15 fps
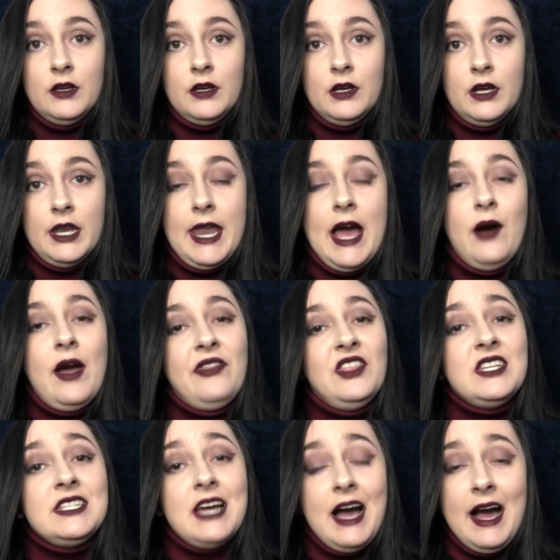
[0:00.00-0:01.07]
Now, at
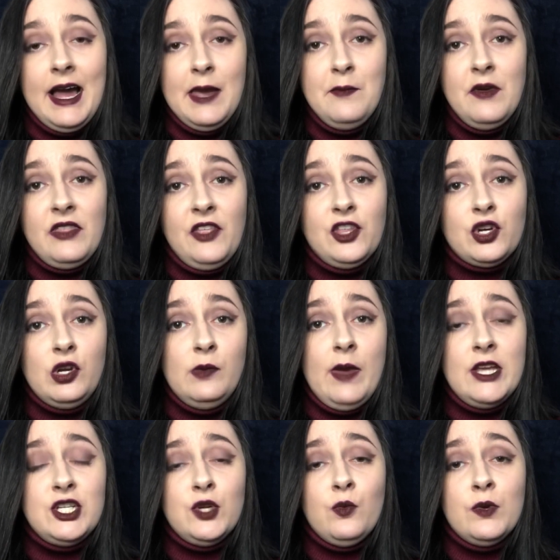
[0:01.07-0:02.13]
the time that the
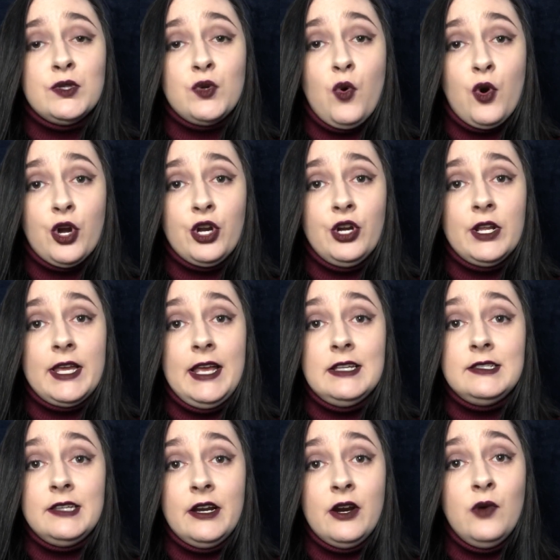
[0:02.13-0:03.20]
cremation was ordered,
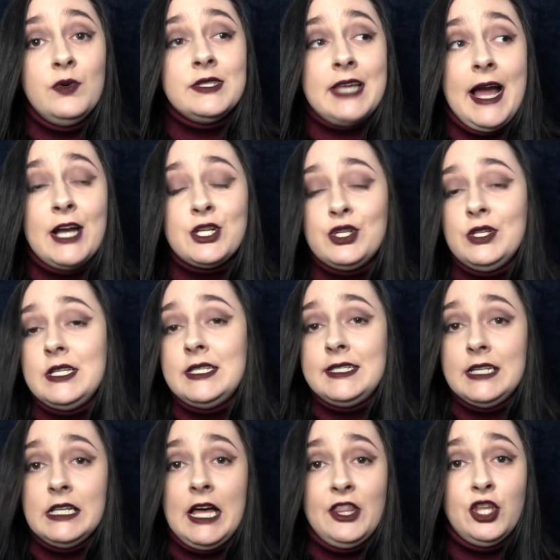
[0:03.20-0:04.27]
Kaysera was actually
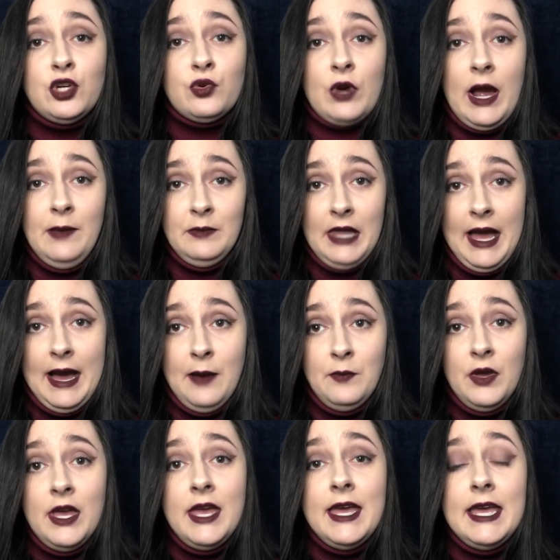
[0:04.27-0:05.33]
still at the crime lab
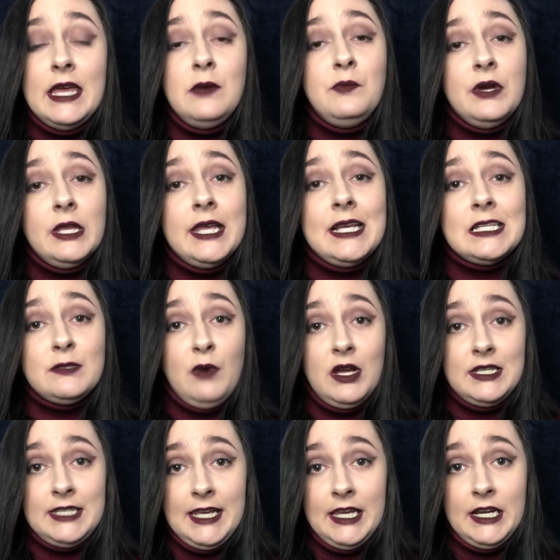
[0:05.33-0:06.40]
in Billings,
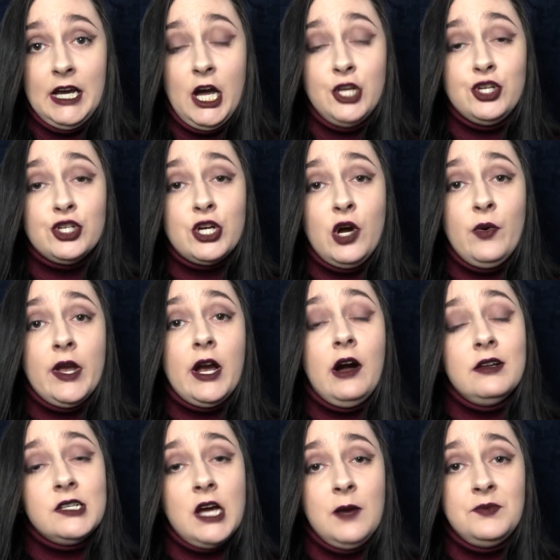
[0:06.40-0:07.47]
Montana, undergoing
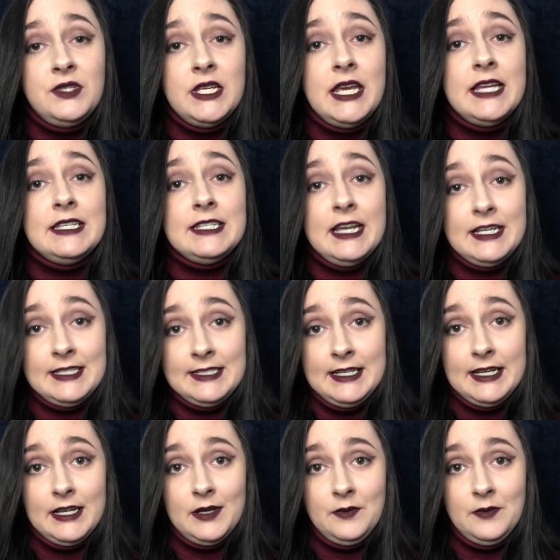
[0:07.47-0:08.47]
autopsy and testing.